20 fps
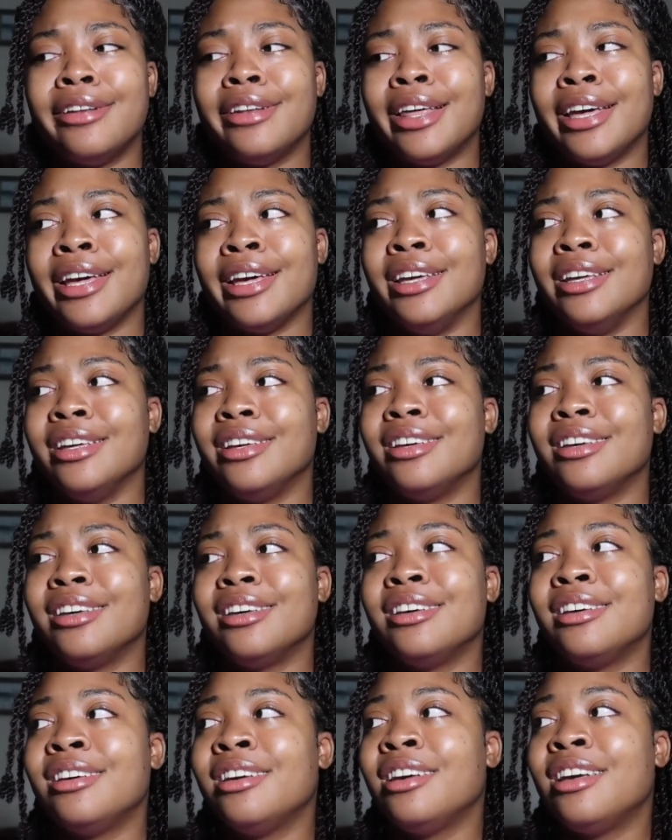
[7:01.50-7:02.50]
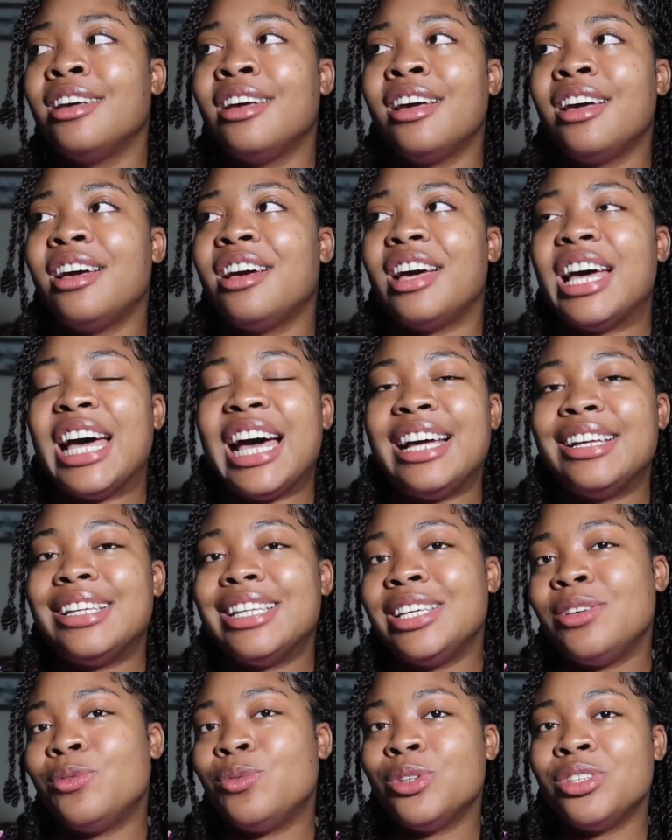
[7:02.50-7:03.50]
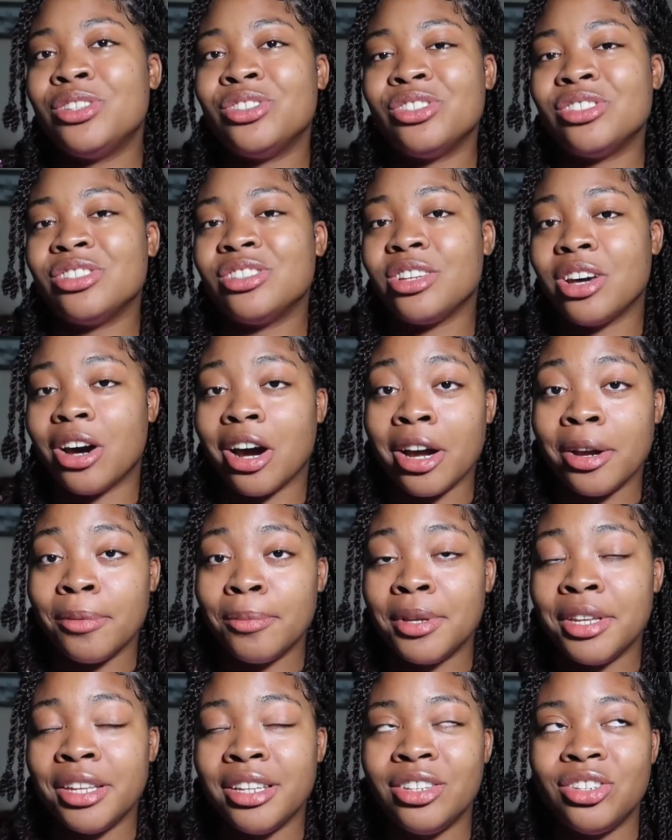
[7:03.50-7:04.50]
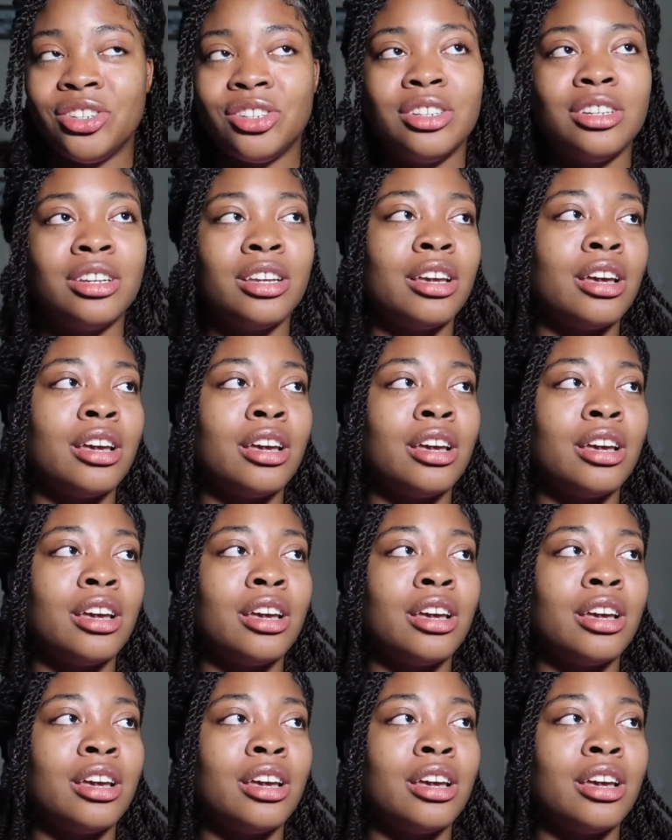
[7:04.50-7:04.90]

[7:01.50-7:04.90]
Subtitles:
like it was just garbage.